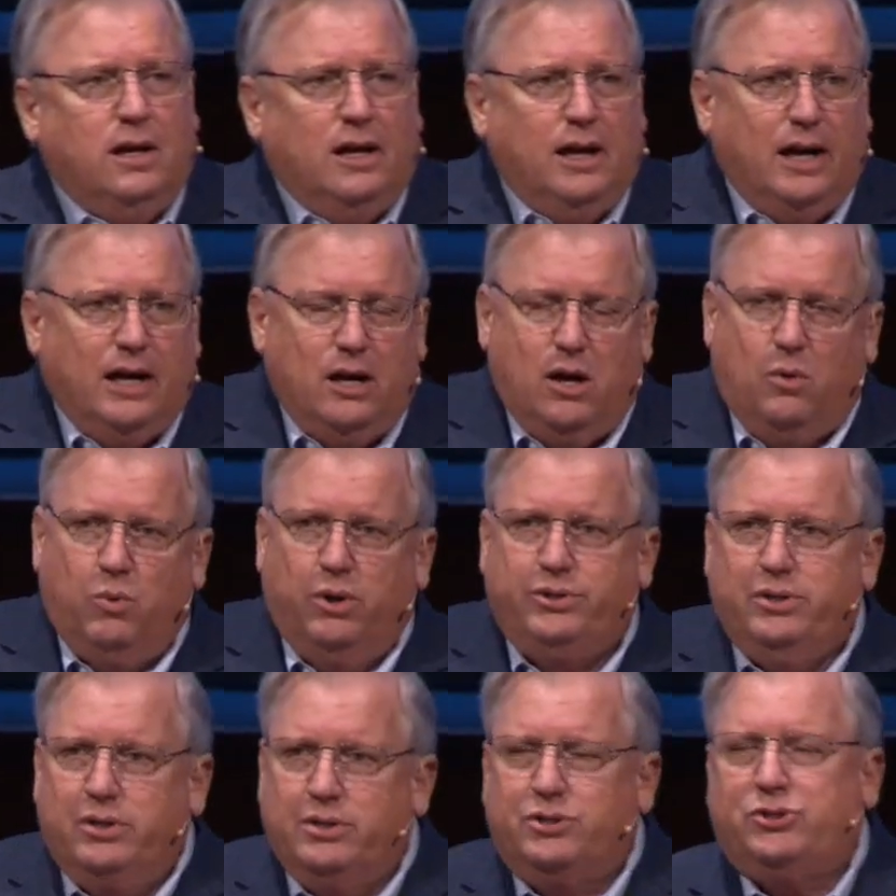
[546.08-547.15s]
I
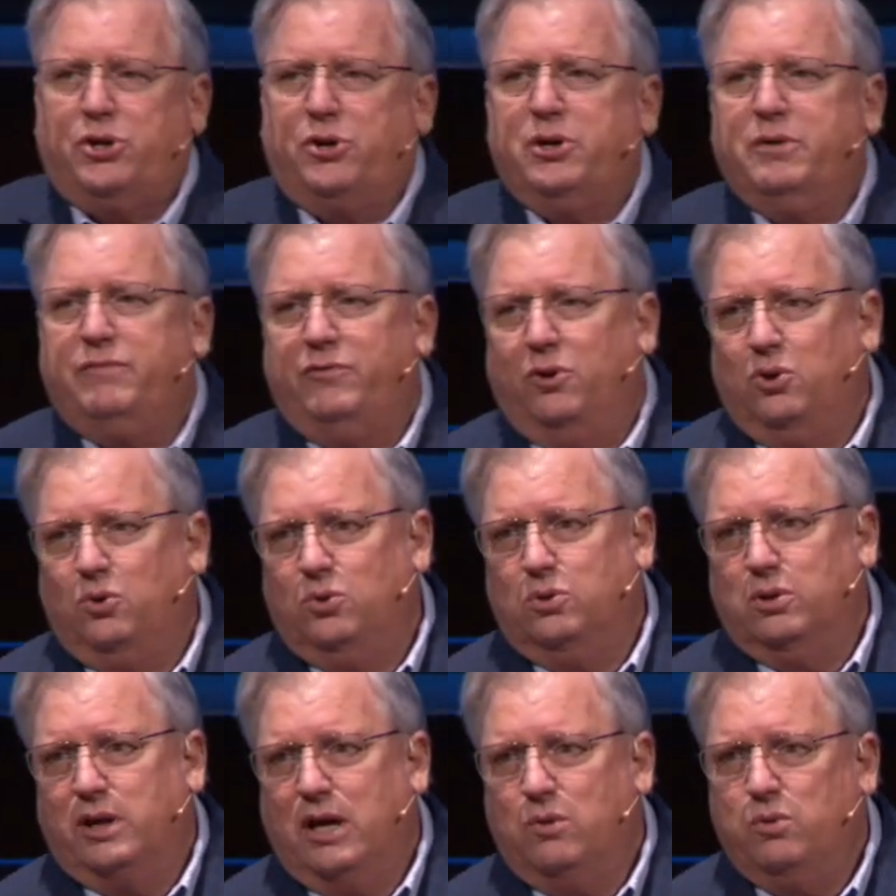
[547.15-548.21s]
want you to serve the
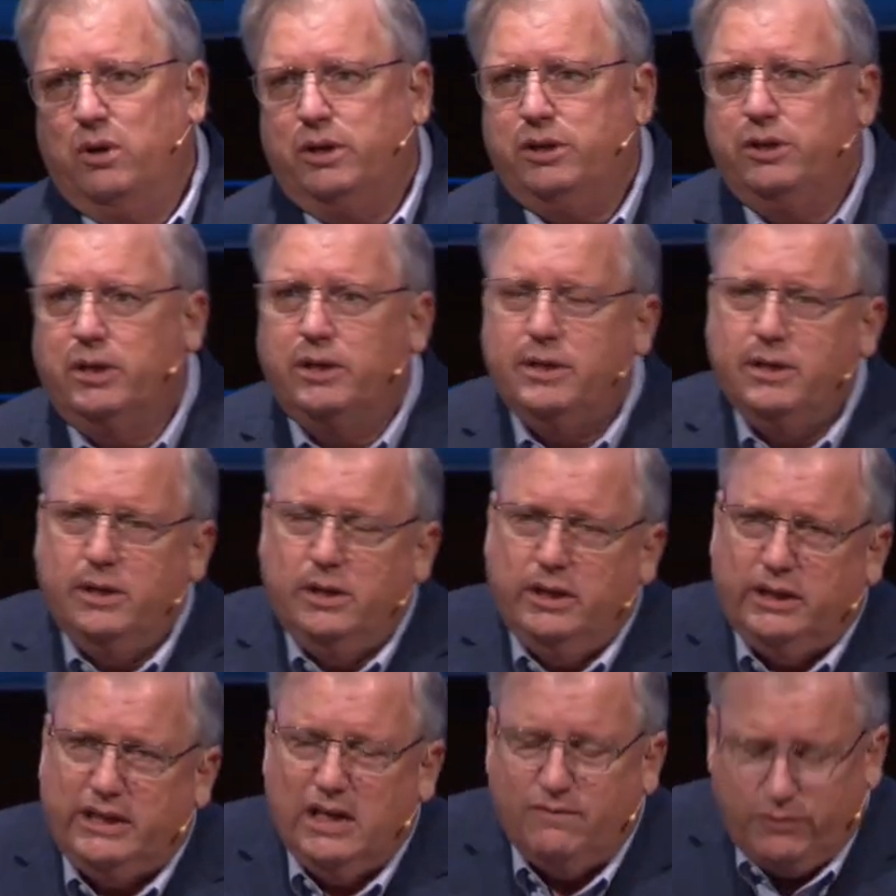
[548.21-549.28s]
Lord. I want you to
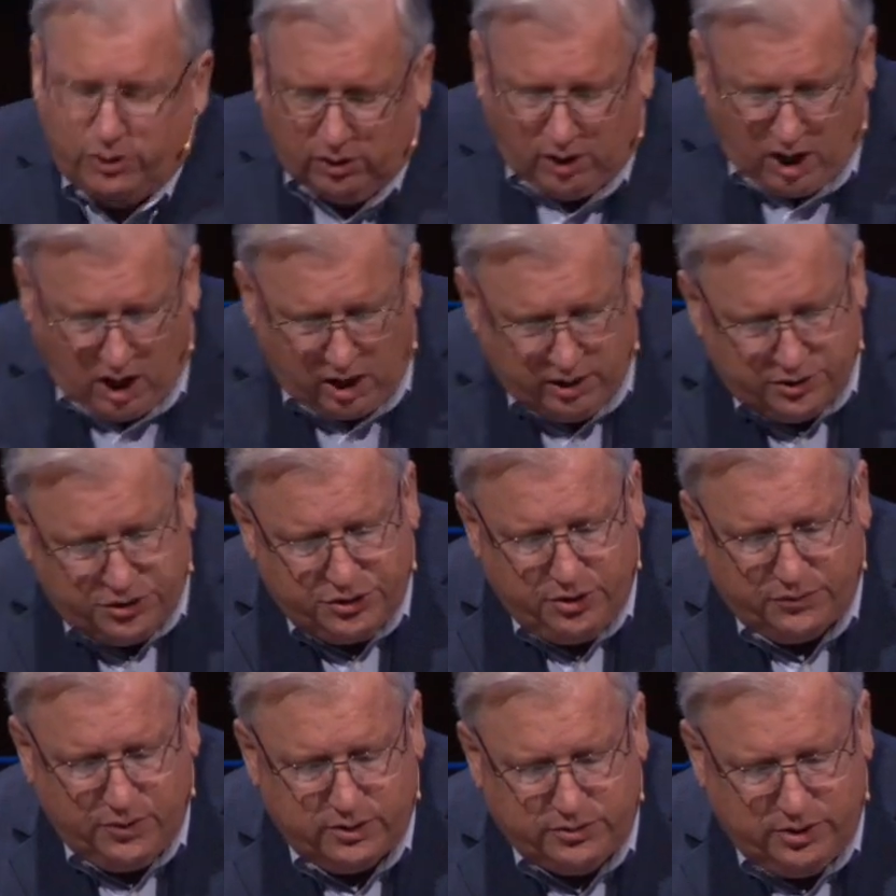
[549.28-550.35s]
give your hearts
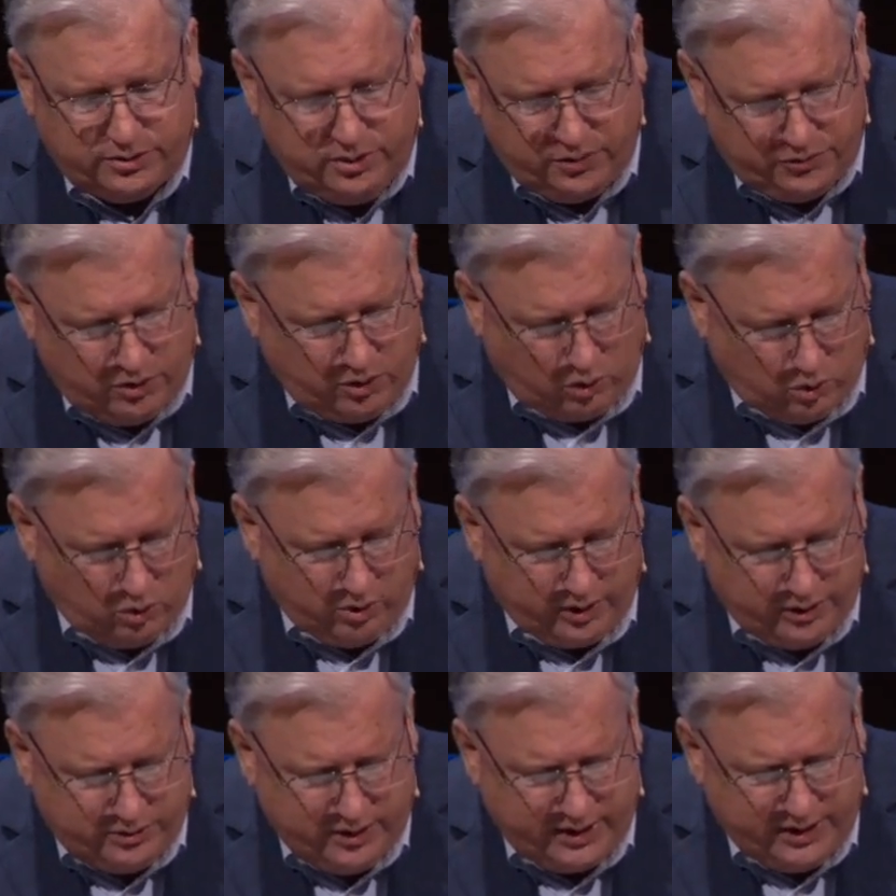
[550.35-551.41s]
to the, to, to, the Lord
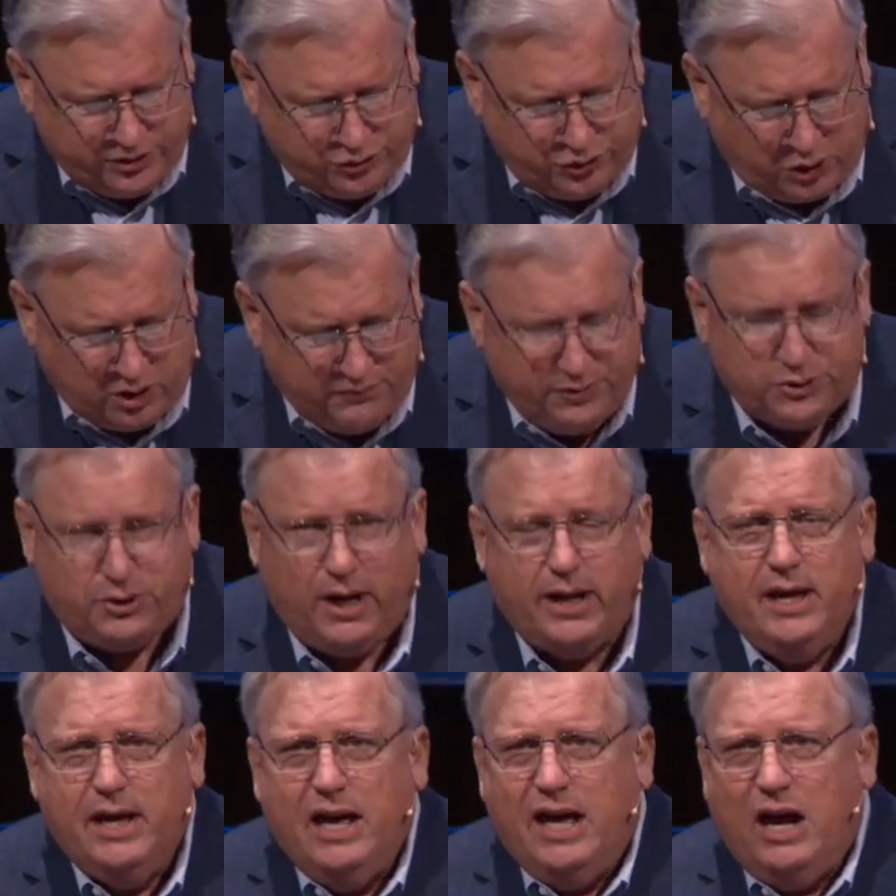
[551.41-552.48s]
and to His service. I,
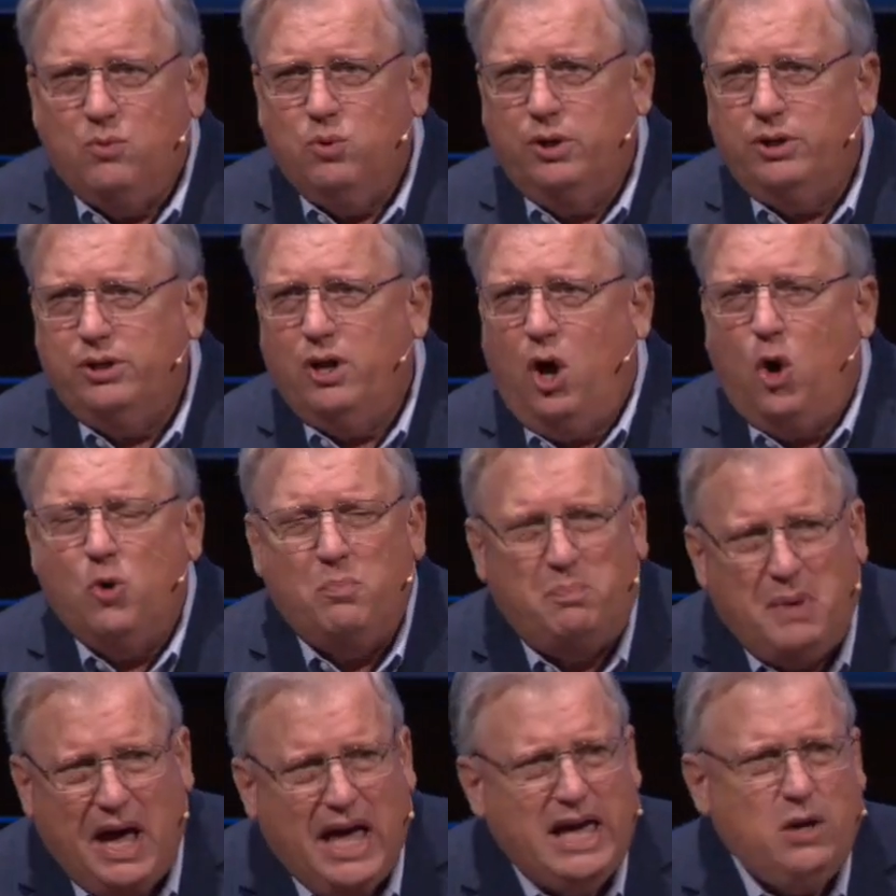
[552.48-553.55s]
I want you to
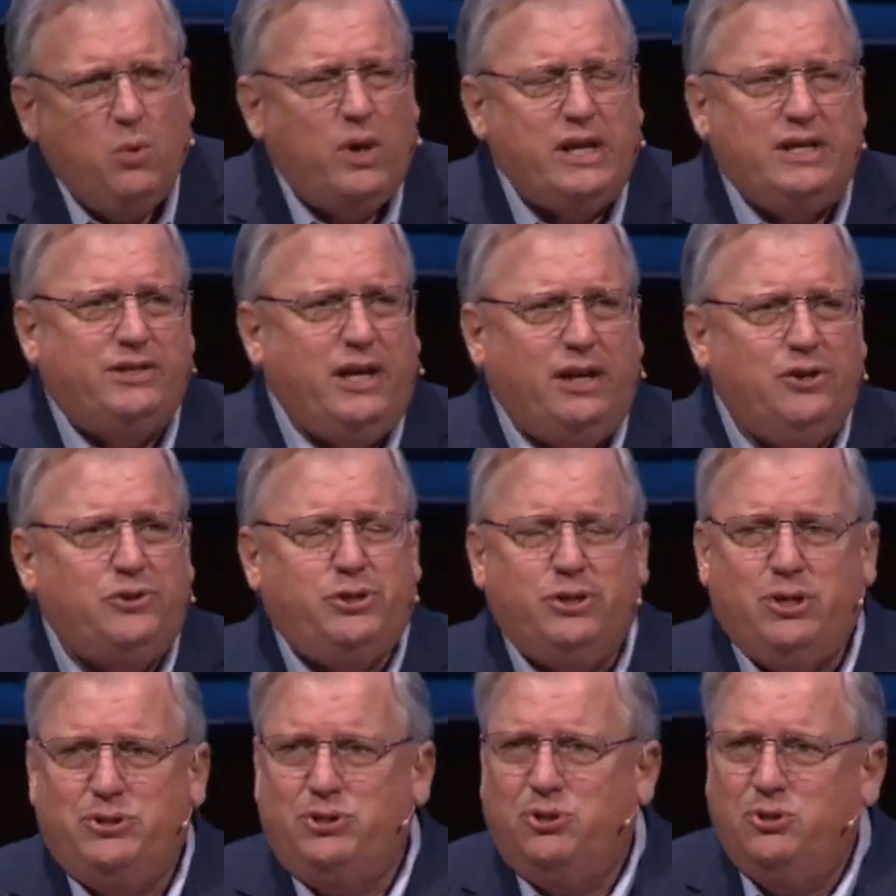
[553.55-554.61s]
obey what He tells you
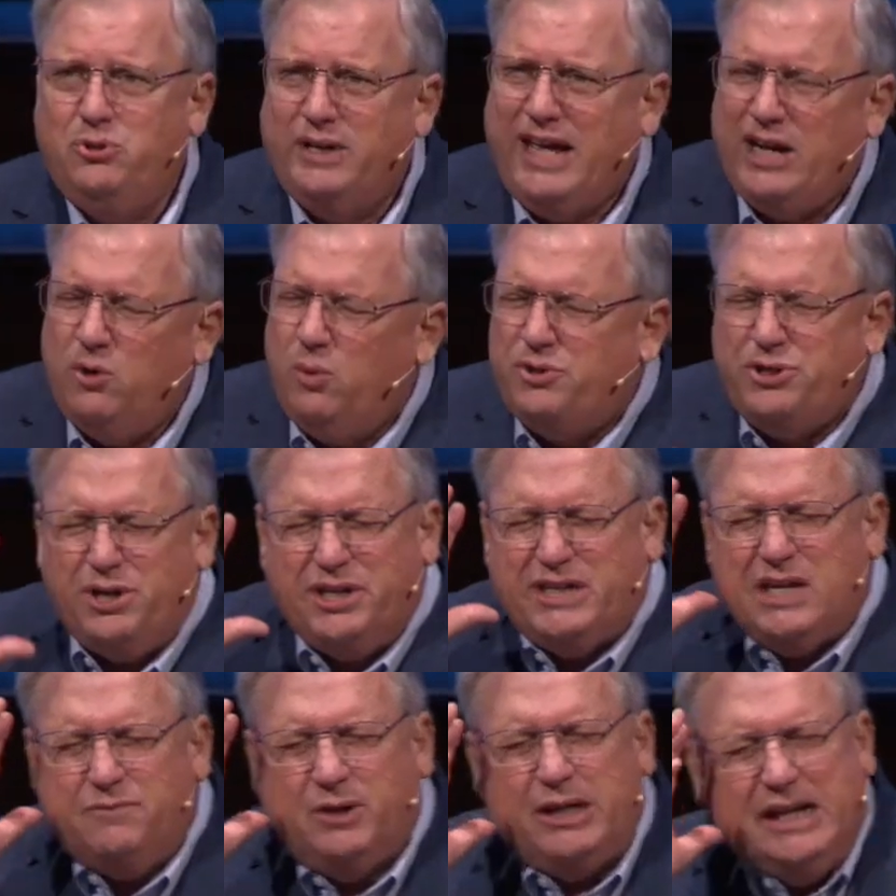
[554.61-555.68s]
to do. And I don't want you to
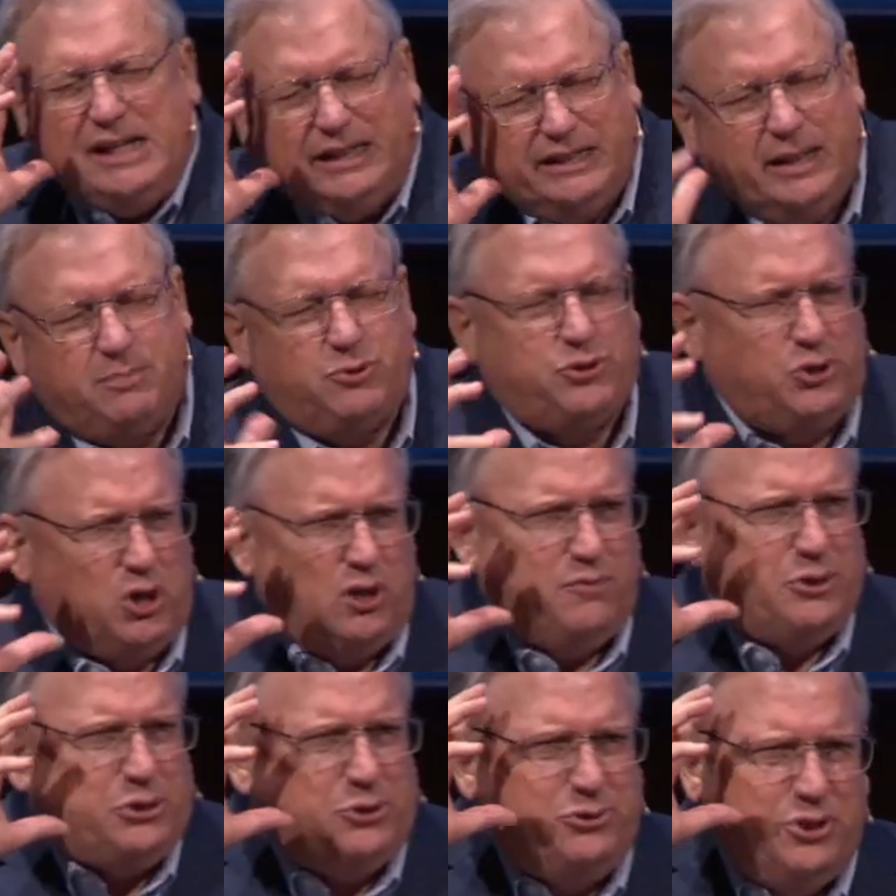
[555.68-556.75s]
give it lip
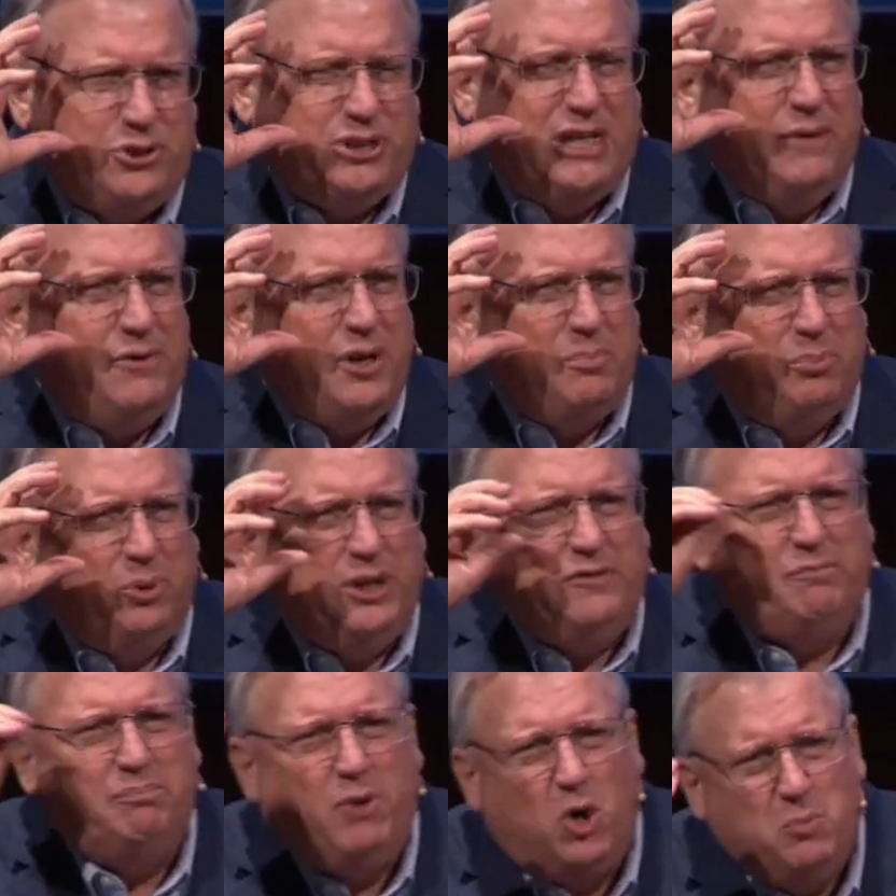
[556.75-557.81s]
service or just give it a
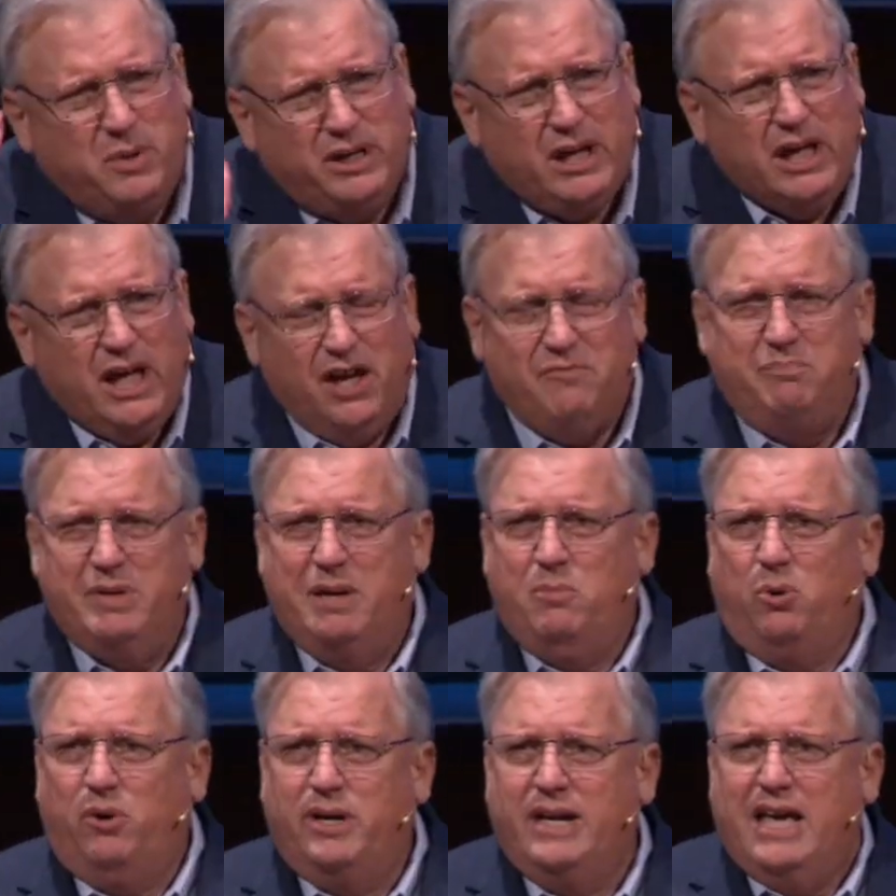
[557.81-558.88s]
brief moment of
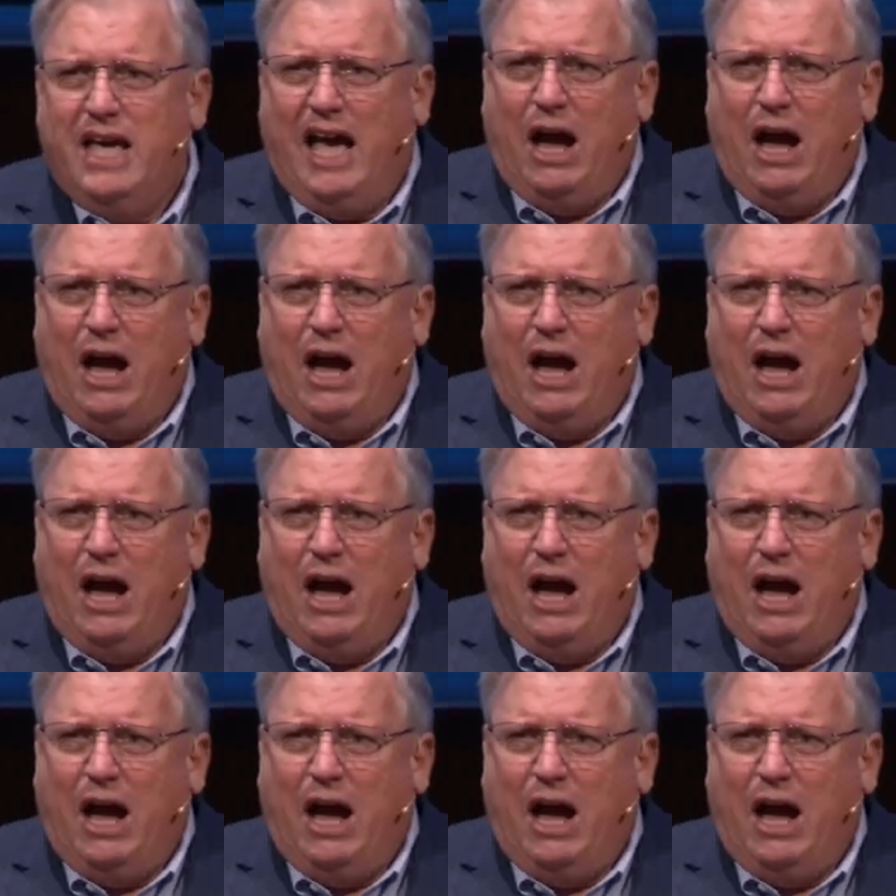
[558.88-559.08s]
memory.